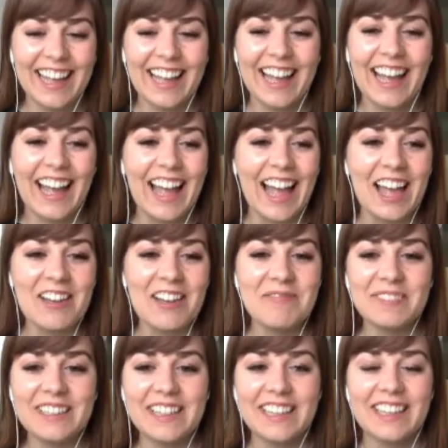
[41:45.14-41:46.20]

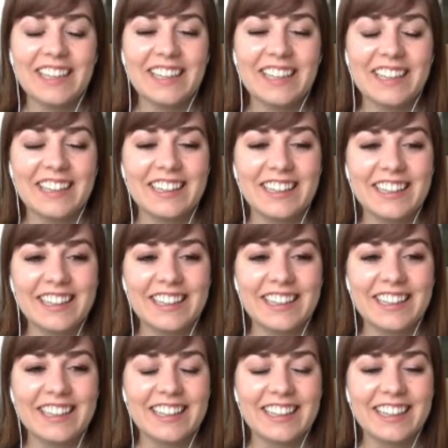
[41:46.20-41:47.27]

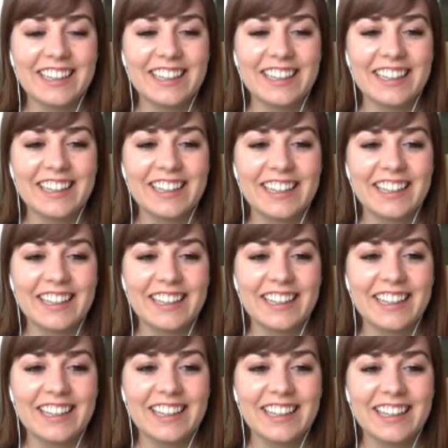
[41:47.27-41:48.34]

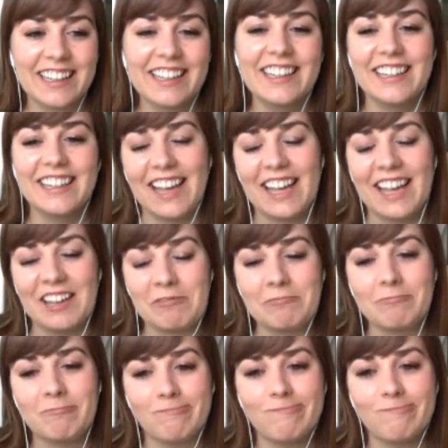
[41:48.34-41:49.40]

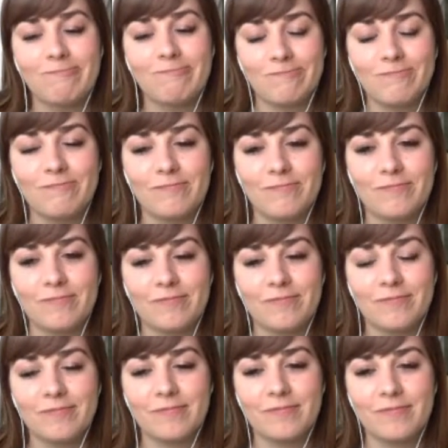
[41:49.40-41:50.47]

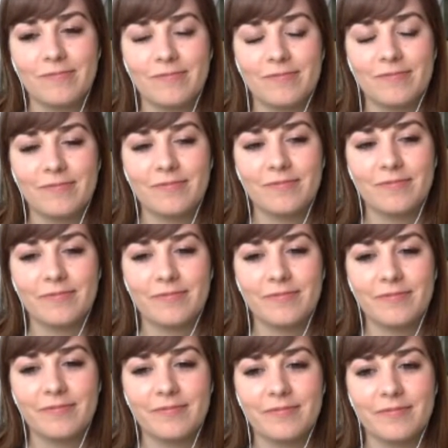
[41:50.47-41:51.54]

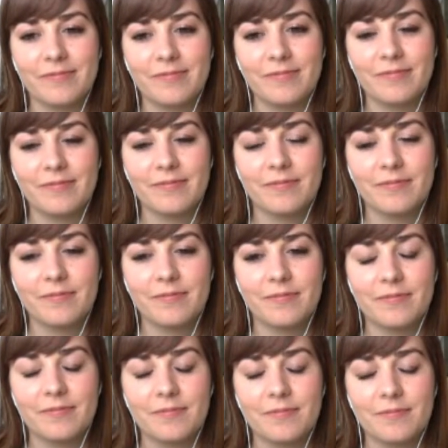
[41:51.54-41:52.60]

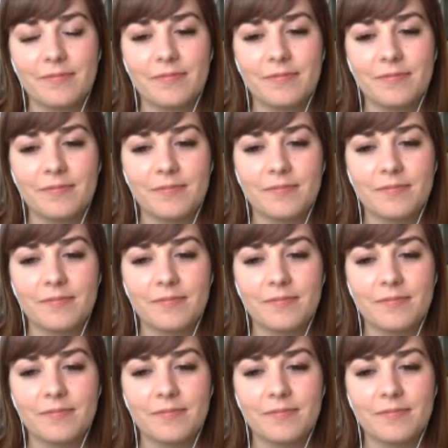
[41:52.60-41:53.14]
(not speaking)